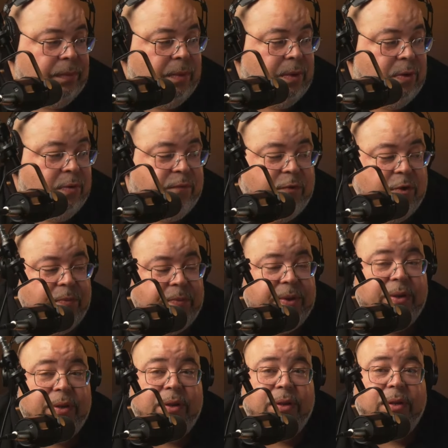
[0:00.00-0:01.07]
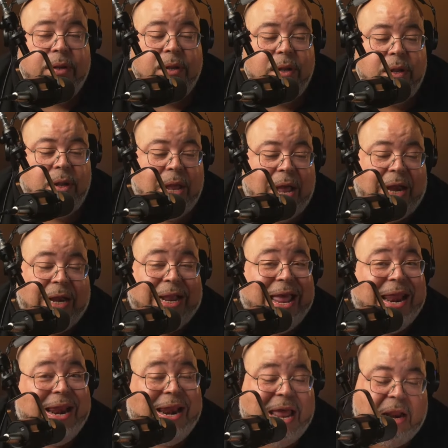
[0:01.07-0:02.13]
You feel me? I
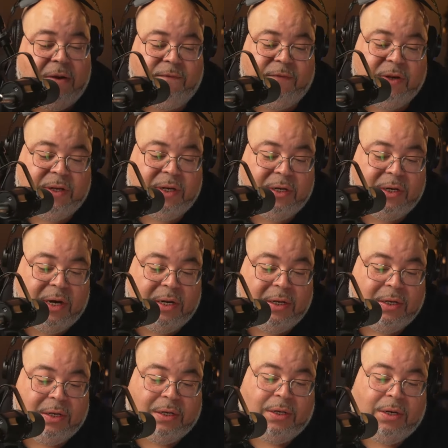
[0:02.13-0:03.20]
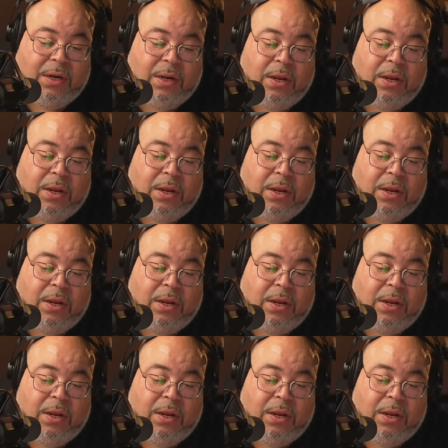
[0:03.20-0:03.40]
got a lot of vintage lenses.